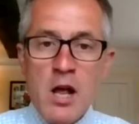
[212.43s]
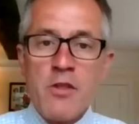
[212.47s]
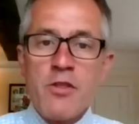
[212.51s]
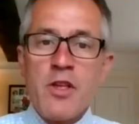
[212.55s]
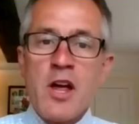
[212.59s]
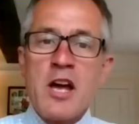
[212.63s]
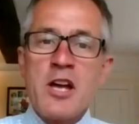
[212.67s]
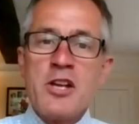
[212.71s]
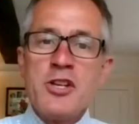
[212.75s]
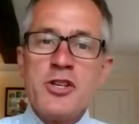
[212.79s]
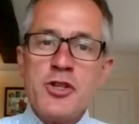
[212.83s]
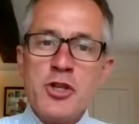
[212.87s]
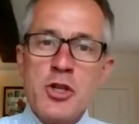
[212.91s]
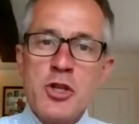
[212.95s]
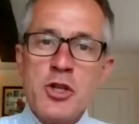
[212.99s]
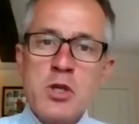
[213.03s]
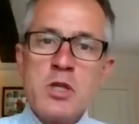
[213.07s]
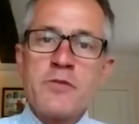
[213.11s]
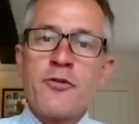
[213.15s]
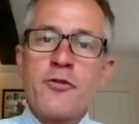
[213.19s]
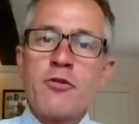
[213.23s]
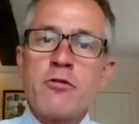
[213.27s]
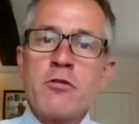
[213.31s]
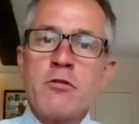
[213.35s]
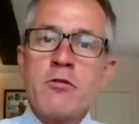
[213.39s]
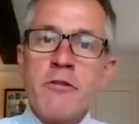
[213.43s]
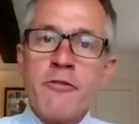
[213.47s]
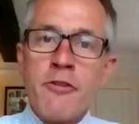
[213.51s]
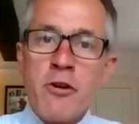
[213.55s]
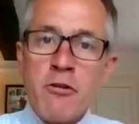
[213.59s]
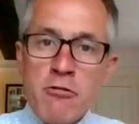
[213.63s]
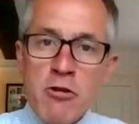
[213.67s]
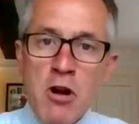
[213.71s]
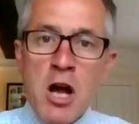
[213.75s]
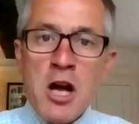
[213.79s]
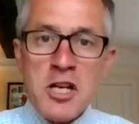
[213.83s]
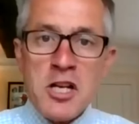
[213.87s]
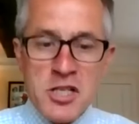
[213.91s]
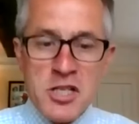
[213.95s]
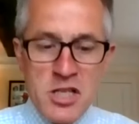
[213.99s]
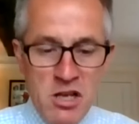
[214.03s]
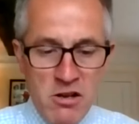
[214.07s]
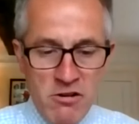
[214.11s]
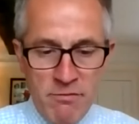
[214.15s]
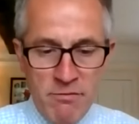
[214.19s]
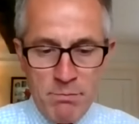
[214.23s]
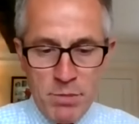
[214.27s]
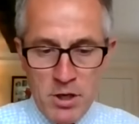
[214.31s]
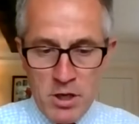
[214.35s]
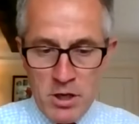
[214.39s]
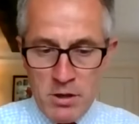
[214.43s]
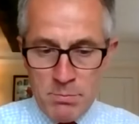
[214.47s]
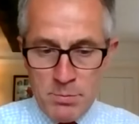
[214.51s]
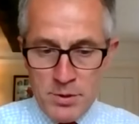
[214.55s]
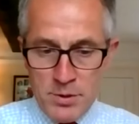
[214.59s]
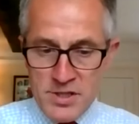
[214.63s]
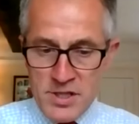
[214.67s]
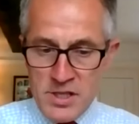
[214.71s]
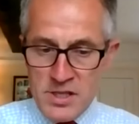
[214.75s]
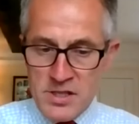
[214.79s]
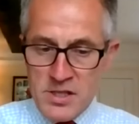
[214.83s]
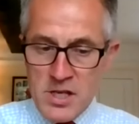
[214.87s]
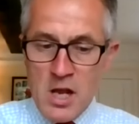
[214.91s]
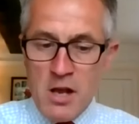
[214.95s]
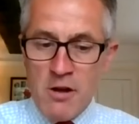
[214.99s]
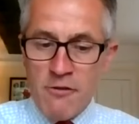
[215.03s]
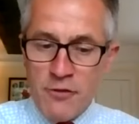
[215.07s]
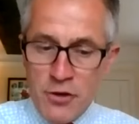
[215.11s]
that is used for a variety of purposes,